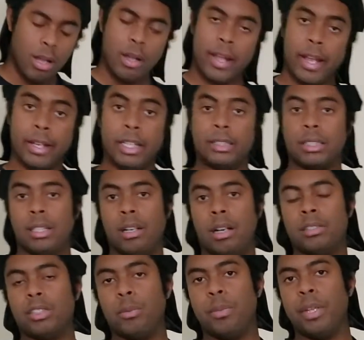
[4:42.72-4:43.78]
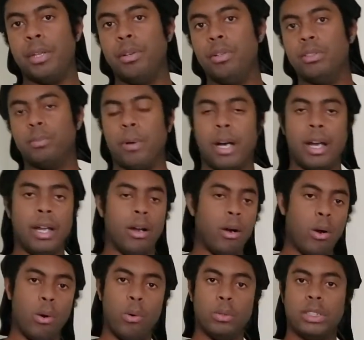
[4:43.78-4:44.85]
And this can also be used by
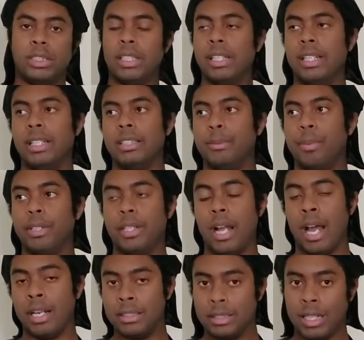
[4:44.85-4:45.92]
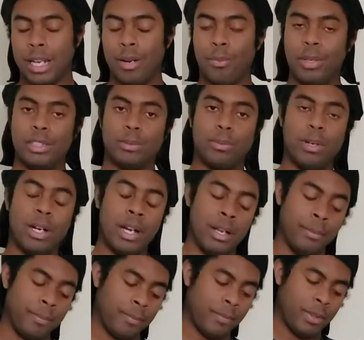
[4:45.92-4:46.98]
whole cities, but you got to decide which
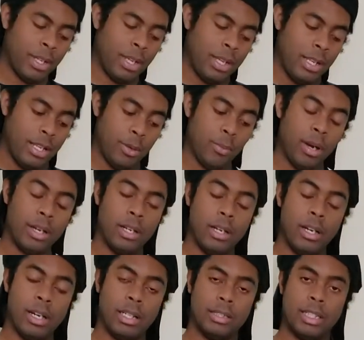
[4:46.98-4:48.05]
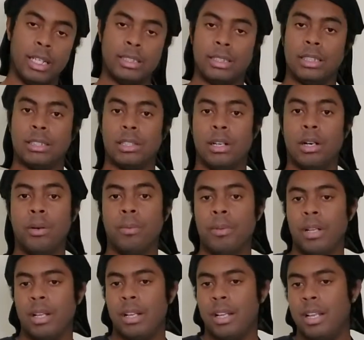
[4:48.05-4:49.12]
one you want to test this on.
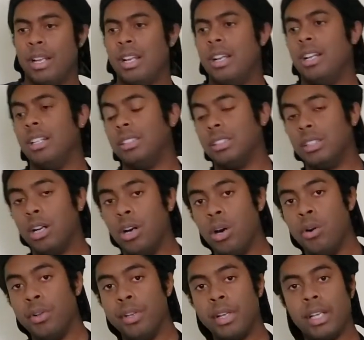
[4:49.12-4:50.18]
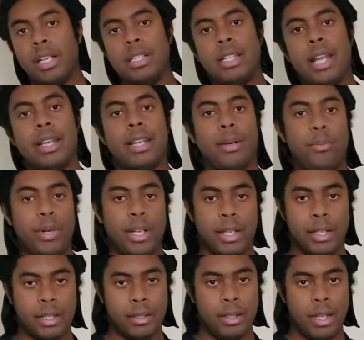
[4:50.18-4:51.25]
So you're going to take a
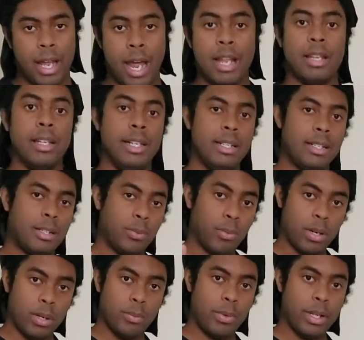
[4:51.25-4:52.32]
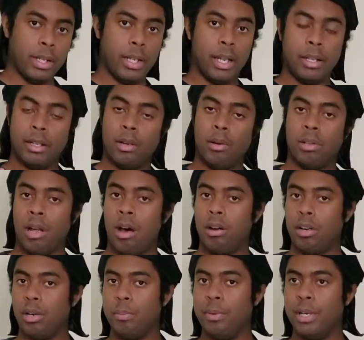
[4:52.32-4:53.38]
week, at least 1 week. Now you can go
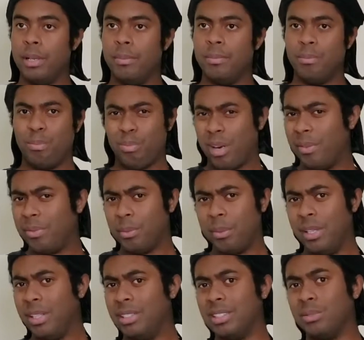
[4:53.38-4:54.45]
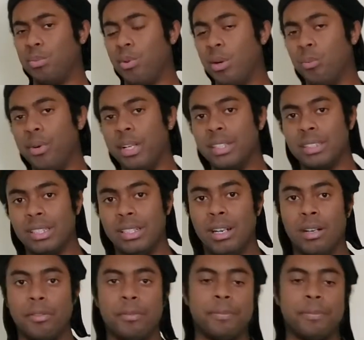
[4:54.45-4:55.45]
longer, but preferably just 1 week is enough.